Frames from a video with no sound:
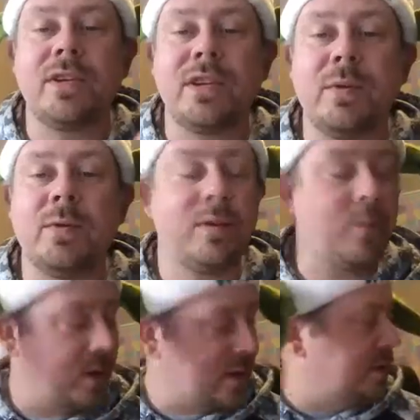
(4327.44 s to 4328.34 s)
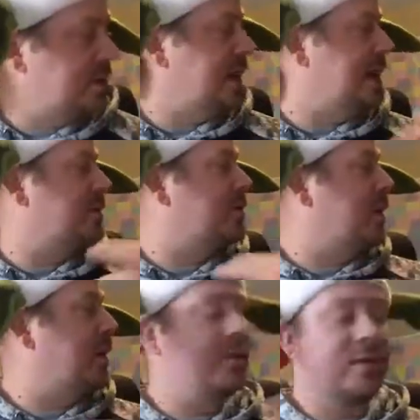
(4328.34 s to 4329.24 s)
she was saying was
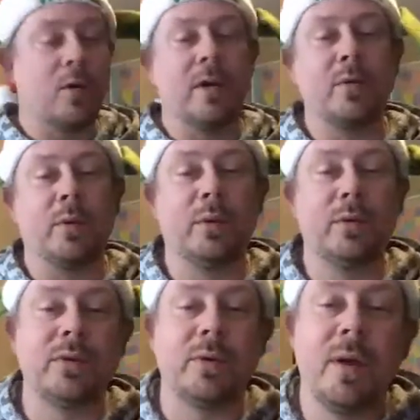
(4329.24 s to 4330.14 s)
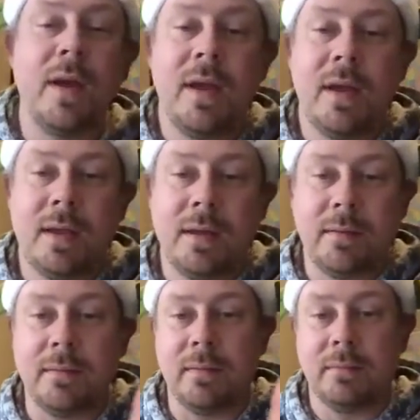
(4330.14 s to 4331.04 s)
what I was going to allude to.
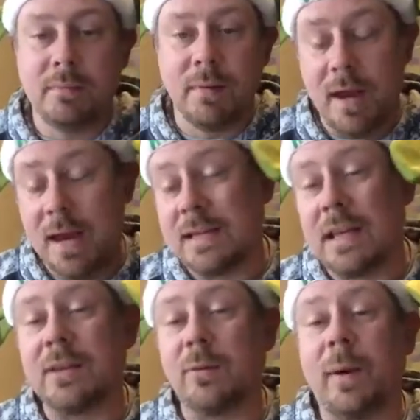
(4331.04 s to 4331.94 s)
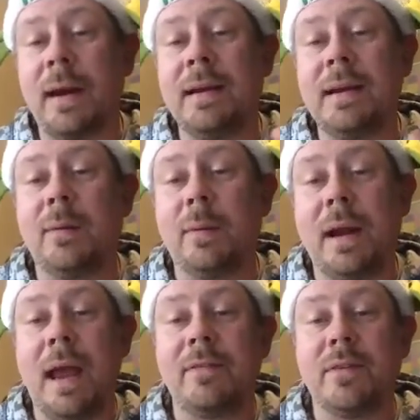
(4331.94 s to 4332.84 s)
Is that the reindeer would
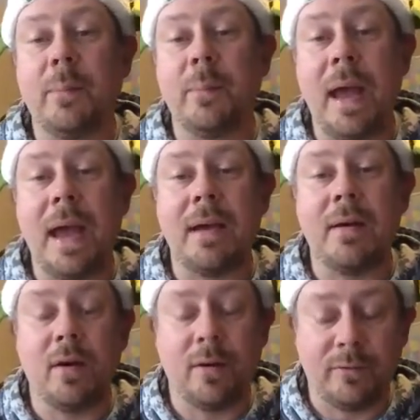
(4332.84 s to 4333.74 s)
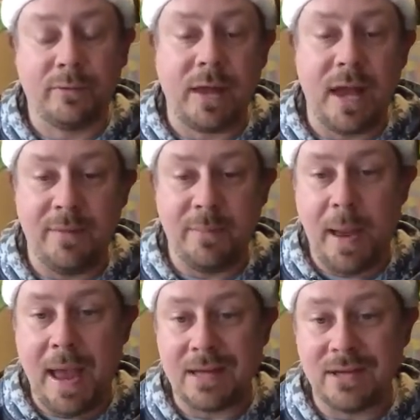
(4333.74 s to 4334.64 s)
have to fly
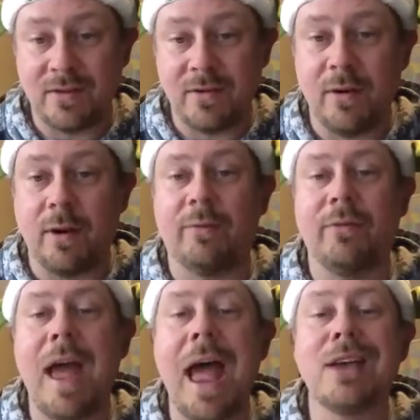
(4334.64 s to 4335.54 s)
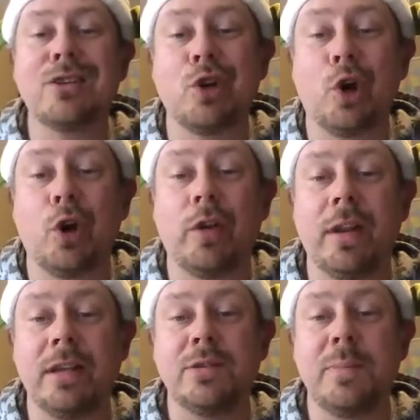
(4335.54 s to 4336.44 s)
past or faster
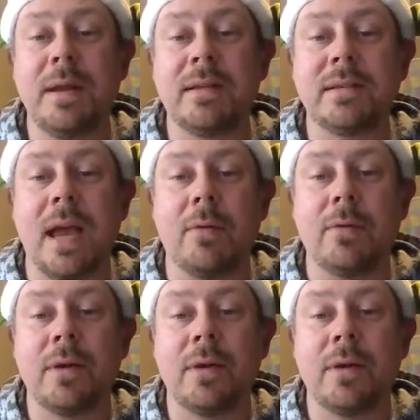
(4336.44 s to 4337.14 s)
than the speed of sound?